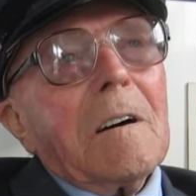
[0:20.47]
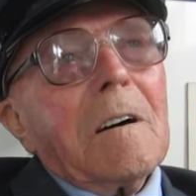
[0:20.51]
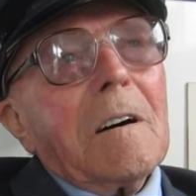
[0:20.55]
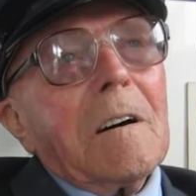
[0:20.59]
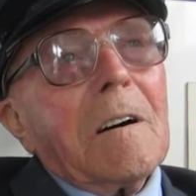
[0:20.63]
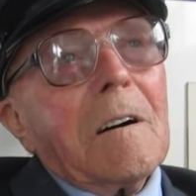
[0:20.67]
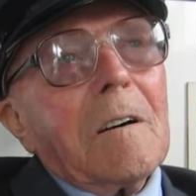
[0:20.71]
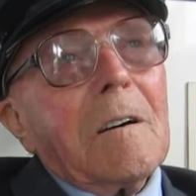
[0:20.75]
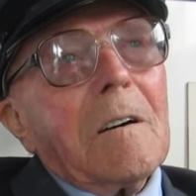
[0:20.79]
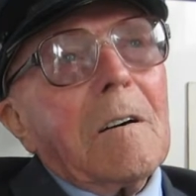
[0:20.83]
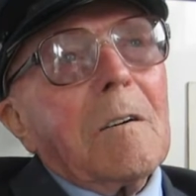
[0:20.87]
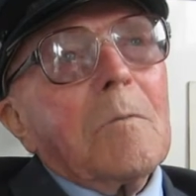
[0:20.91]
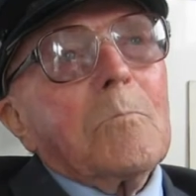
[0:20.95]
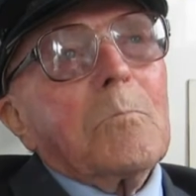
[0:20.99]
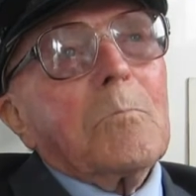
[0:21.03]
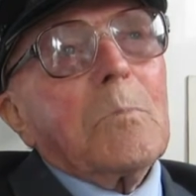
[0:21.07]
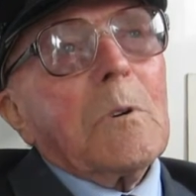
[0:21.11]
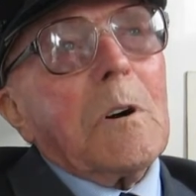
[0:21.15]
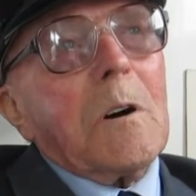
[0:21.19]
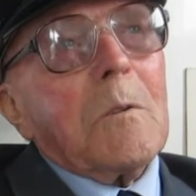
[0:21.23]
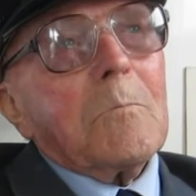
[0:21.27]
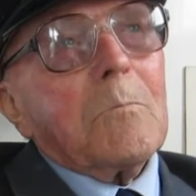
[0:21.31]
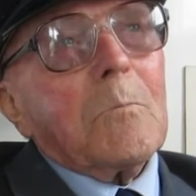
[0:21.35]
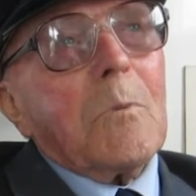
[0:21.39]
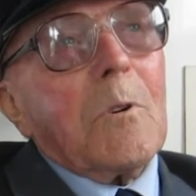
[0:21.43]

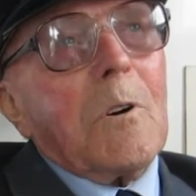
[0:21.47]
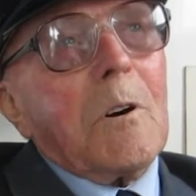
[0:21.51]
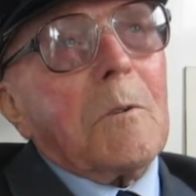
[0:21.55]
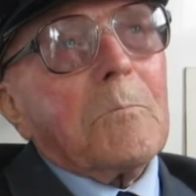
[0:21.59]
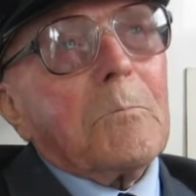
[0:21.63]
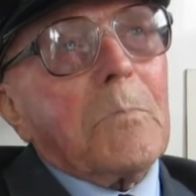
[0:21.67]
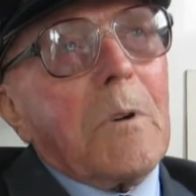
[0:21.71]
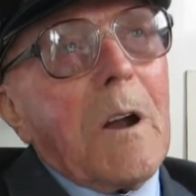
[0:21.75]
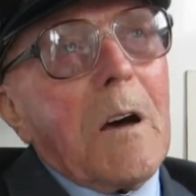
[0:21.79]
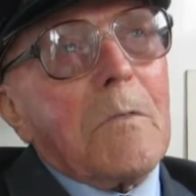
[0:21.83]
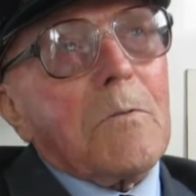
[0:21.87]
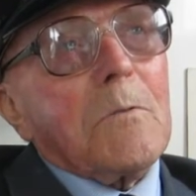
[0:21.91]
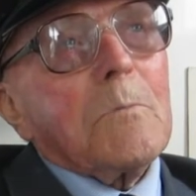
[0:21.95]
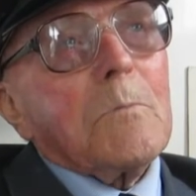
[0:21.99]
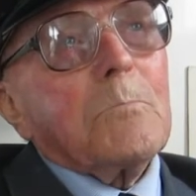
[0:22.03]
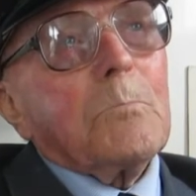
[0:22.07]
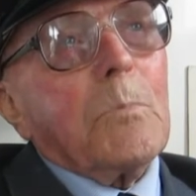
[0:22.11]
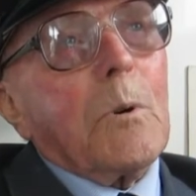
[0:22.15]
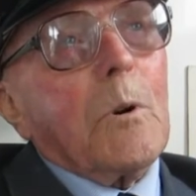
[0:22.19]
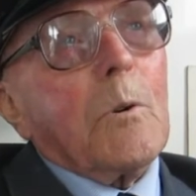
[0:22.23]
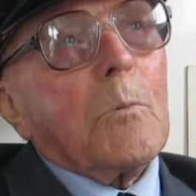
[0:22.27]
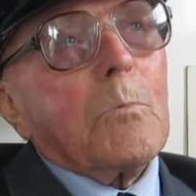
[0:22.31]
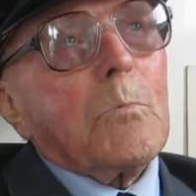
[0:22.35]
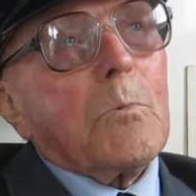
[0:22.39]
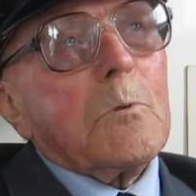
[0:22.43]
but my brother
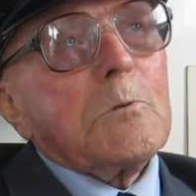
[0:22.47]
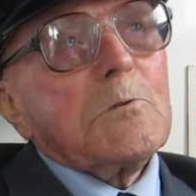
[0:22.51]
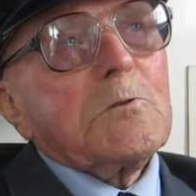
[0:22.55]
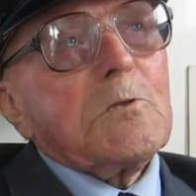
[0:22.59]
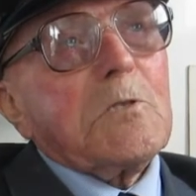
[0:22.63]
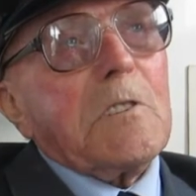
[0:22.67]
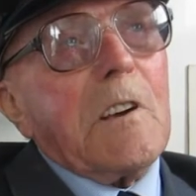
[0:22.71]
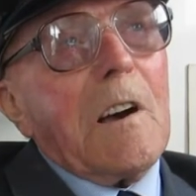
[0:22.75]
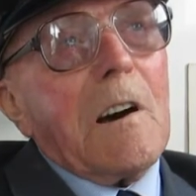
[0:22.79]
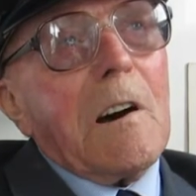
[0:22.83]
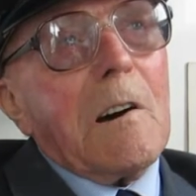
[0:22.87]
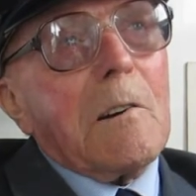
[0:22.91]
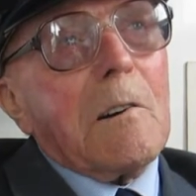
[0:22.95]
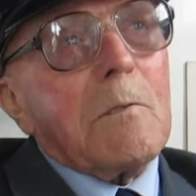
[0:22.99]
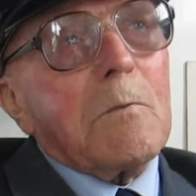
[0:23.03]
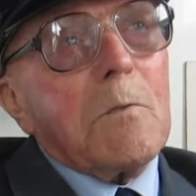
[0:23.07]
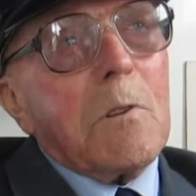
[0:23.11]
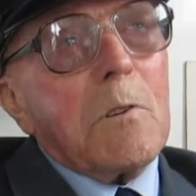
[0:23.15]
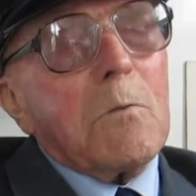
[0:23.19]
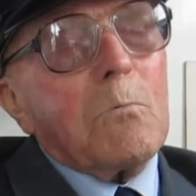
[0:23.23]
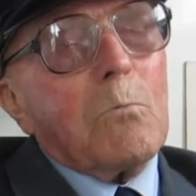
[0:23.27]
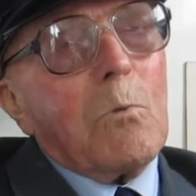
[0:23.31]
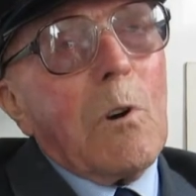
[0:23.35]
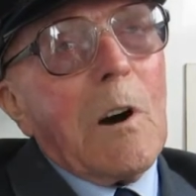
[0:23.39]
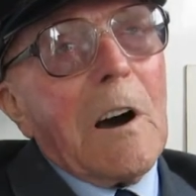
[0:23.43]
Bob was the only
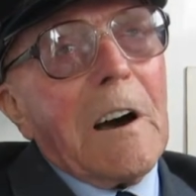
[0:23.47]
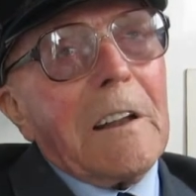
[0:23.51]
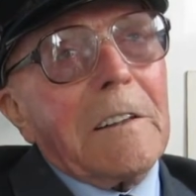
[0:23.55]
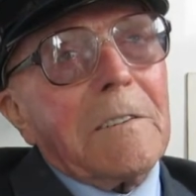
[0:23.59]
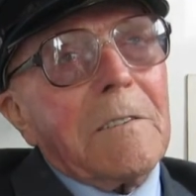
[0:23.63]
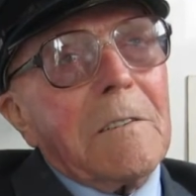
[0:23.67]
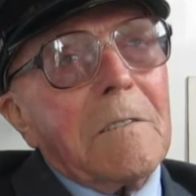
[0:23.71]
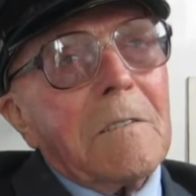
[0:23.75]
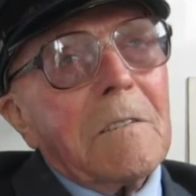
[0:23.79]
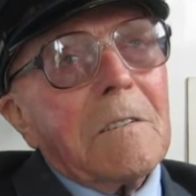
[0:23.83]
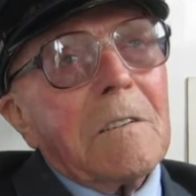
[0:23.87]
one,